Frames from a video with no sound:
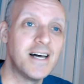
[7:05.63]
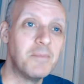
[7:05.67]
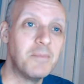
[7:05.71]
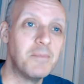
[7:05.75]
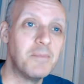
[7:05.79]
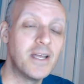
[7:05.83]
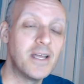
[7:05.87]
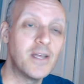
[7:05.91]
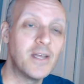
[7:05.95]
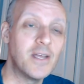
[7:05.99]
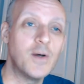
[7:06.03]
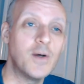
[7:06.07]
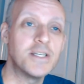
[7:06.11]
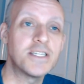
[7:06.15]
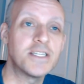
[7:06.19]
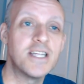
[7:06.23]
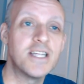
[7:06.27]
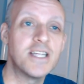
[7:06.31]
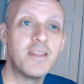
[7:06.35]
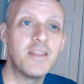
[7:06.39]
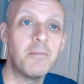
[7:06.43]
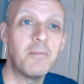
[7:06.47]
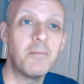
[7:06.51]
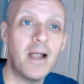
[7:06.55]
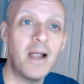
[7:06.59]
But you know, instead of
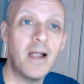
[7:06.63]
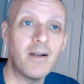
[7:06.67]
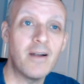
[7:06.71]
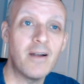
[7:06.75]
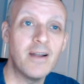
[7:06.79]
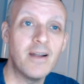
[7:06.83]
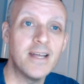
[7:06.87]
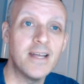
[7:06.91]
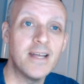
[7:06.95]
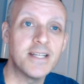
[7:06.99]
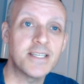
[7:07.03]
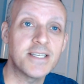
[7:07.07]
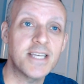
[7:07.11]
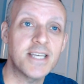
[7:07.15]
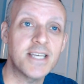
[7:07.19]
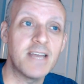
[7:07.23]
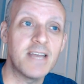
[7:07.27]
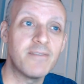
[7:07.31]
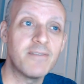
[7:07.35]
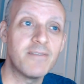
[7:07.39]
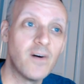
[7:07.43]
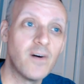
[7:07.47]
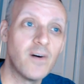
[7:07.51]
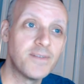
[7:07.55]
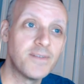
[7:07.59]
the Baron, it's King
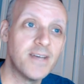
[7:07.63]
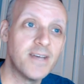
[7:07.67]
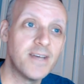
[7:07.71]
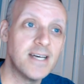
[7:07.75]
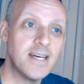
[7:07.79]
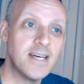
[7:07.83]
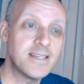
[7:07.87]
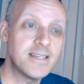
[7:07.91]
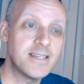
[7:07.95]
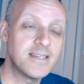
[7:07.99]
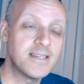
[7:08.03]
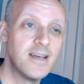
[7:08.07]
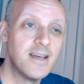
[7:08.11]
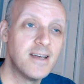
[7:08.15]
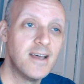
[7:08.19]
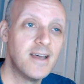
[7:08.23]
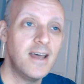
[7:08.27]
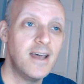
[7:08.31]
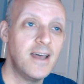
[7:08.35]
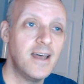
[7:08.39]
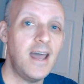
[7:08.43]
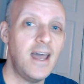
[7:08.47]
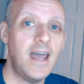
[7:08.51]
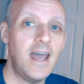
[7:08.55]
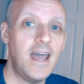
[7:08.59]
Foltest,
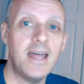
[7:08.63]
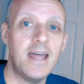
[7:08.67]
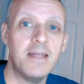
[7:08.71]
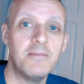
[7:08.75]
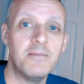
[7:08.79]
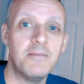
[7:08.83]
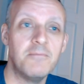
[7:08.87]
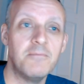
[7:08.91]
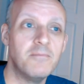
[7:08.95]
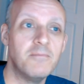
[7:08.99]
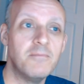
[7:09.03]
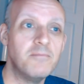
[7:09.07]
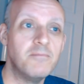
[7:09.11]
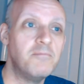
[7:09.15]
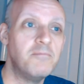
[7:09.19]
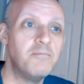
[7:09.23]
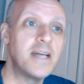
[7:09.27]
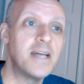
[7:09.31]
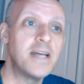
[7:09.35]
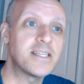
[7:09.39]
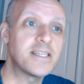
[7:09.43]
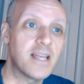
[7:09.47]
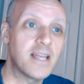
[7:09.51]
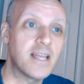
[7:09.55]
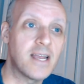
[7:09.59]
and
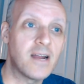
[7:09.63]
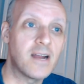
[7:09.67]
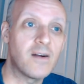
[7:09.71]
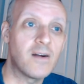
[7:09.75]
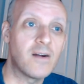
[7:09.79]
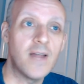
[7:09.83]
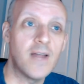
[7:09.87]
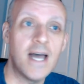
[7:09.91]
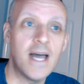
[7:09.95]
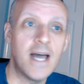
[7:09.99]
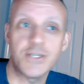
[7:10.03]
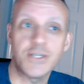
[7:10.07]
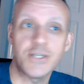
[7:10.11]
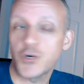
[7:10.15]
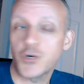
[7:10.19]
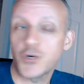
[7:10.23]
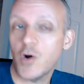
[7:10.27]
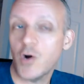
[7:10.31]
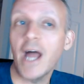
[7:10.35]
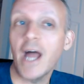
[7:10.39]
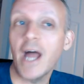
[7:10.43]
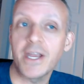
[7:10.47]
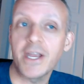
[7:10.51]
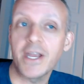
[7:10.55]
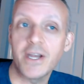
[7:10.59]
basically Geralt has to
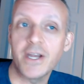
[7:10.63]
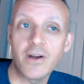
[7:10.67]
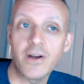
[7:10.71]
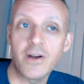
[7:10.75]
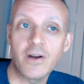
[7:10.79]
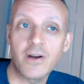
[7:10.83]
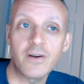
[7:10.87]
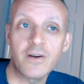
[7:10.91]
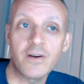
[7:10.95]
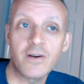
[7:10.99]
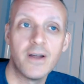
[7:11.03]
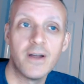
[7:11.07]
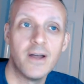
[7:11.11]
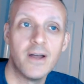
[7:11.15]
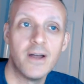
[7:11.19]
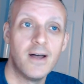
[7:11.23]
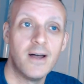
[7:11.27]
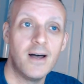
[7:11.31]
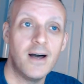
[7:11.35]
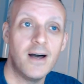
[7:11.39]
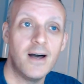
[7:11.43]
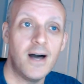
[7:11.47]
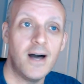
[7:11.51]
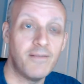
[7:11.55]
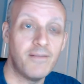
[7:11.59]
try and cure
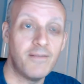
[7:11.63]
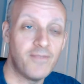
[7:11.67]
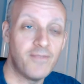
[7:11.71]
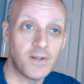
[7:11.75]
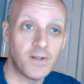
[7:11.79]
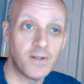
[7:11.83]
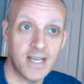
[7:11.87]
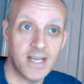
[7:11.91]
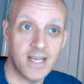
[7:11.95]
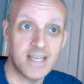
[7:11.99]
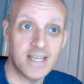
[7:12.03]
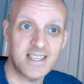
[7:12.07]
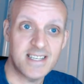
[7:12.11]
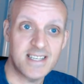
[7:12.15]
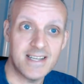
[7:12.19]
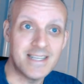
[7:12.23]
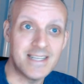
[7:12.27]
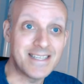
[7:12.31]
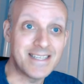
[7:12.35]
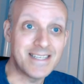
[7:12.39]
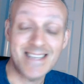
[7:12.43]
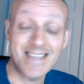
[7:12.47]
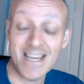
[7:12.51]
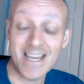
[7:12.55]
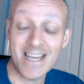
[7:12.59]
uh, Foltest's
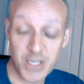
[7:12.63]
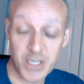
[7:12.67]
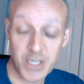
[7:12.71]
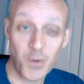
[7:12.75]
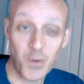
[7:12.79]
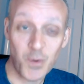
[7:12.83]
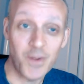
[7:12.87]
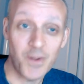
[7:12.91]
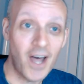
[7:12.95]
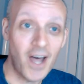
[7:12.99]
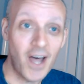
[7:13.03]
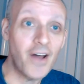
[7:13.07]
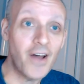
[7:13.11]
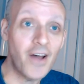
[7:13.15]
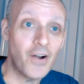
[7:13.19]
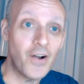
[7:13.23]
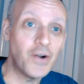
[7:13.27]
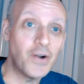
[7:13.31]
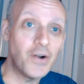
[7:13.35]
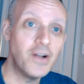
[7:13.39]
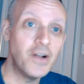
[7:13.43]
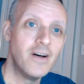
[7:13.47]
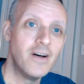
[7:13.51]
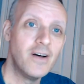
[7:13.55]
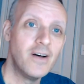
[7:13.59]
incestual
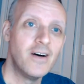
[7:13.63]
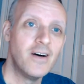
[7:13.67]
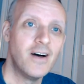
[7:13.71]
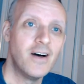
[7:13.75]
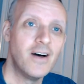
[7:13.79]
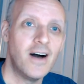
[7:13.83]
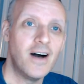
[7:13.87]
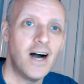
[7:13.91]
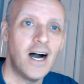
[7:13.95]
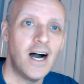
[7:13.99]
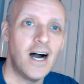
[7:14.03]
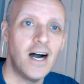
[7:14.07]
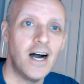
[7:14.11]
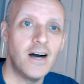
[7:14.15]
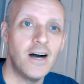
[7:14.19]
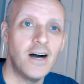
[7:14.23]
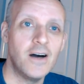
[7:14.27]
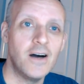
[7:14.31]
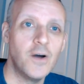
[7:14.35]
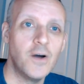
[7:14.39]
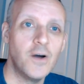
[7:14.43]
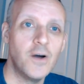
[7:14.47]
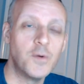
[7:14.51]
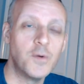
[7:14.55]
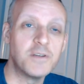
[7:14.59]
daughter, uh,
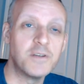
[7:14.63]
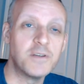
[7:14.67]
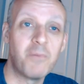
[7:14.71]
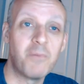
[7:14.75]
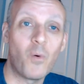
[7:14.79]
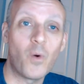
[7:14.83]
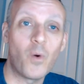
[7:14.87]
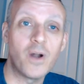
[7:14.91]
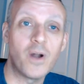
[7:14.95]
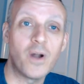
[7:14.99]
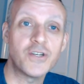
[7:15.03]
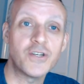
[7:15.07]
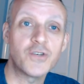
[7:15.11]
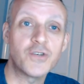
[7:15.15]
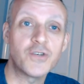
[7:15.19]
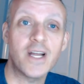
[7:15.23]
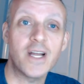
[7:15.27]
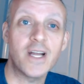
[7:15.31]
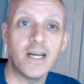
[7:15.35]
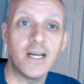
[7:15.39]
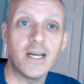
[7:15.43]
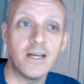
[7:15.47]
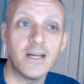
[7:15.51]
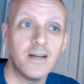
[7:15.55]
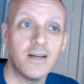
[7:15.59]
who was born a
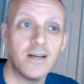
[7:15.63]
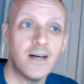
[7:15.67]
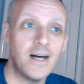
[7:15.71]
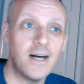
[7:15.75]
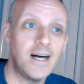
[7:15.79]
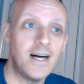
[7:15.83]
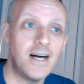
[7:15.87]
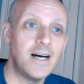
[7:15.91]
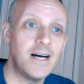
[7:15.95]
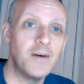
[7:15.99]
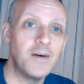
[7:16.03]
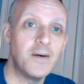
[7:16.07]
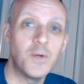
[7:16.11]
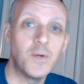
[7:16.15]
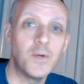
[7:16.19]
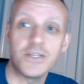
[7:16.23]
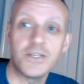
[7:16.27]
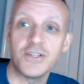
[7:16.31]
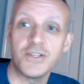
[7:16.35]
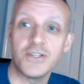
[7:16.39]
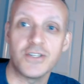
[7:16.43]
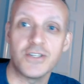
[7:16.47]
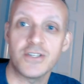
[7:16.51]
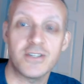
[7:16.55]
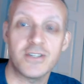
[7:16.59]
Striga. Uh, which is
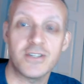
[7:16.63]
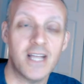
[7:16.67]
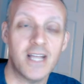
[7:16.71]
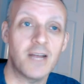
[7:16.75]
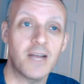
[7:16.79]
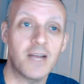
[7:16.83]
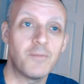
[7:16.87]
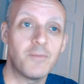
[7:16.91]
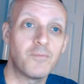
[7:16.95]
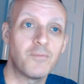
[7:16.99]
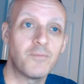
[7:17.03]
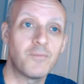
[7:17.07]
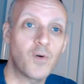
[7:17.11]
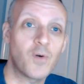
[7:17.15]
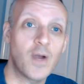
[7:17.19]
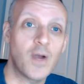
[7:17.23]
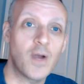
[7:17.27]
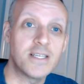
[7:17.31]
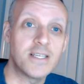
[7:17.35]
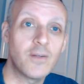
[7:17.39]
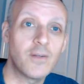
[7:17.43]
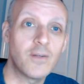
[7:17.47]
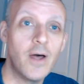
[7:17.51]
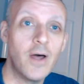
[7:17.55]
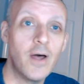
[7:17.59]
just like a crazy
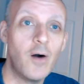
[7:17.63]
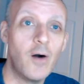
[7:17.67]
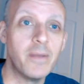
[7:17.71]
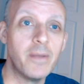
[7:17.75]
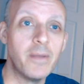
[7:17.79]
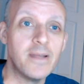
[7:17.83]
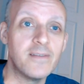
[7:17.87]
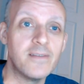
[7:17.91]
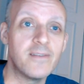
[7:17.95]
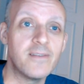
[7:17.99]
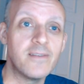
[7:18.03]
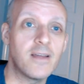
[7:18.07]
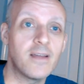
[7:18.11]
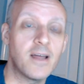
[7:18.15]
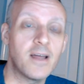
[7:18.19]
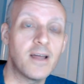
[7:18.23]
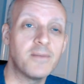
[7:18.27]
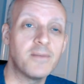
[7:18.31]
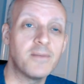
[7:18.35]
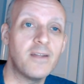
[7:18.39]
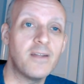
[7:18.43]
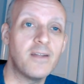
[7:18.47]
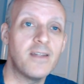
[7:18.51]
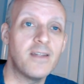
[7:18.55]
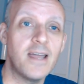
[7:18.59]
little hell beast that comes
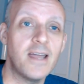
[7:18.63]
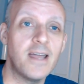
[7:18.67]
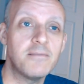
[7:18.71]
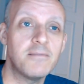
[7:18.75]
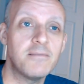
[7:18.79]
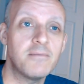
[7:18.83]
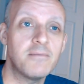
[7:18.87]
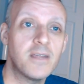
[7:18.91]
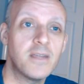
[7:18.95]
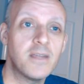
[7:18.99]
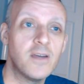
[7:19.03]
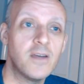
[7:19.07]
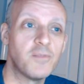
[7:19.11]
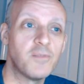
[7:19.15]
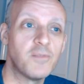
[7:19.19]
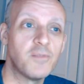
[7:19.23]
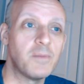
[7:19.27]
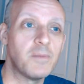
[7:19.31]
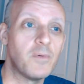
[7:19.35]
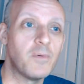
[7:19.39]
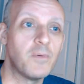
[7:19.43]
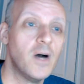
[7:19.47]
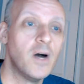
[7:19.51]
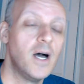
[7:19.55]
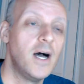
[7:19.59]
out at night and kills
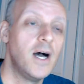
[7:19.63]
people.